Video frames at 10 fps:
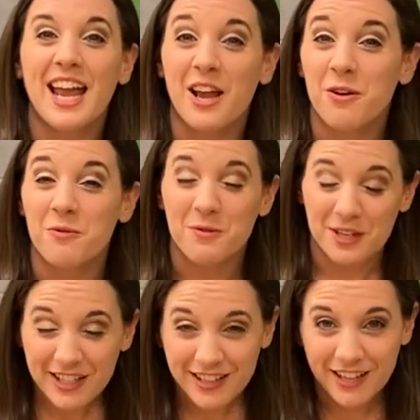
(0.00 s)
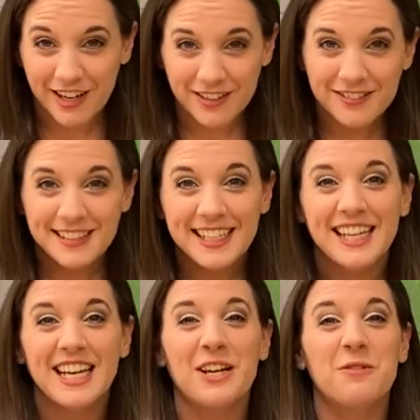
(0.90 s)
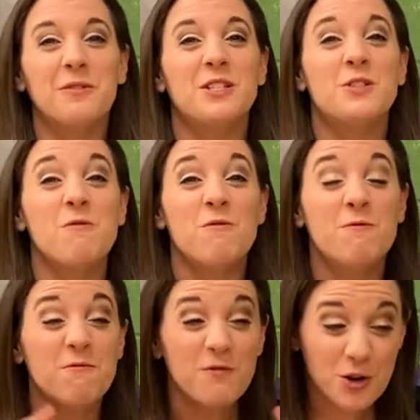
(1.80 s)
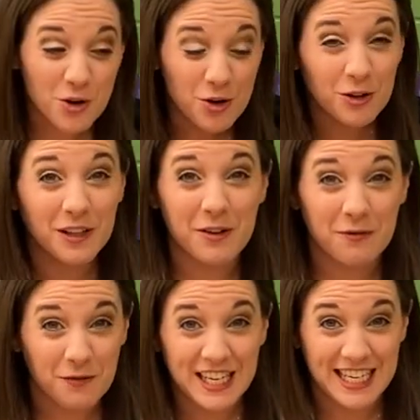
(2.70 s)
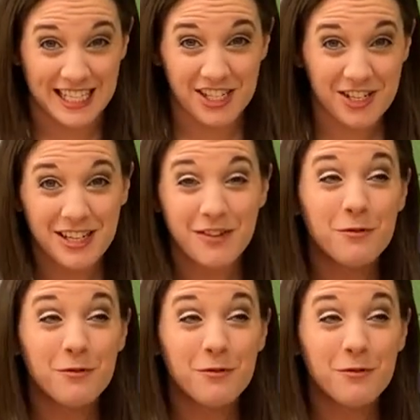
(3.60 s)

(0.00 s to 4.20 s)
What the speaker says: And wouldn't you know, it was full of fish.